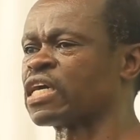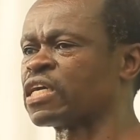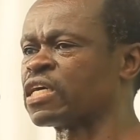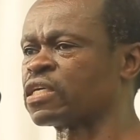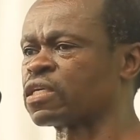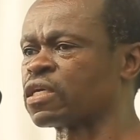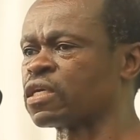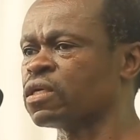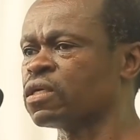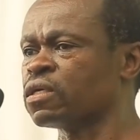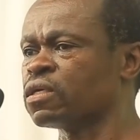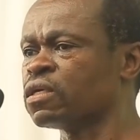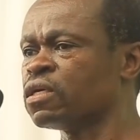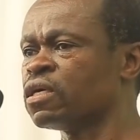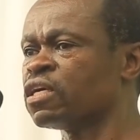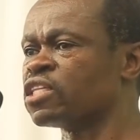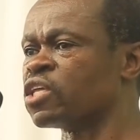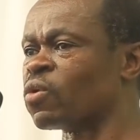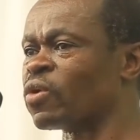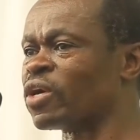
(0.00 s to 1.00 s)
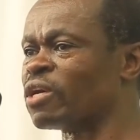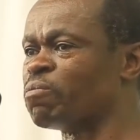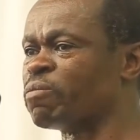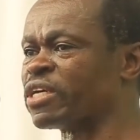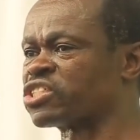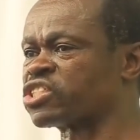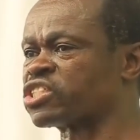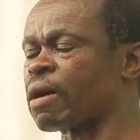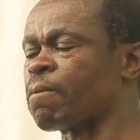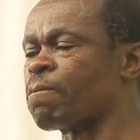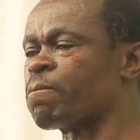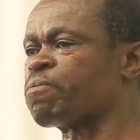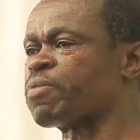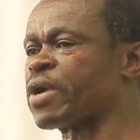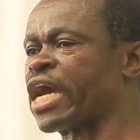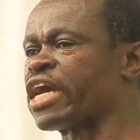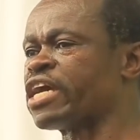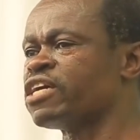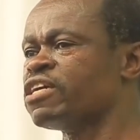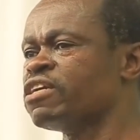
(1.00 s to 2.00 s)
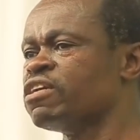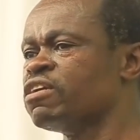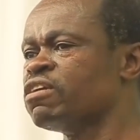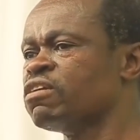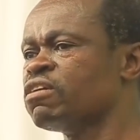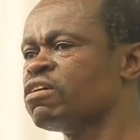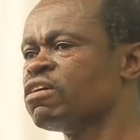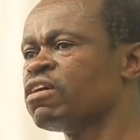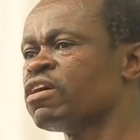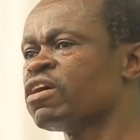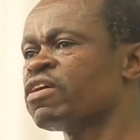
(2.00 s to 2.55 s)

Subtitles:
little. There will be some pain.